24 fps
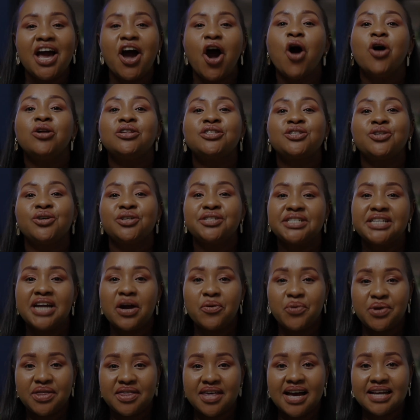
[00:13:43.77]
also share
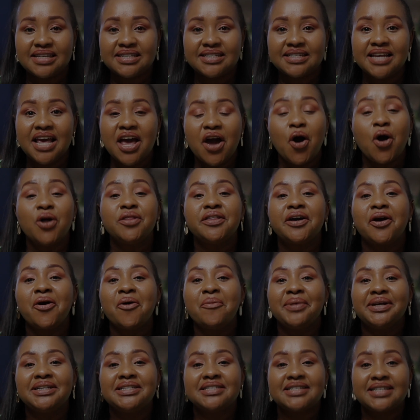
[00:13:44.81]
with us on the
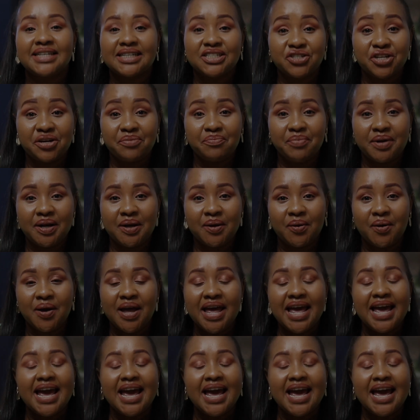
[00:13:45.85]
comment section below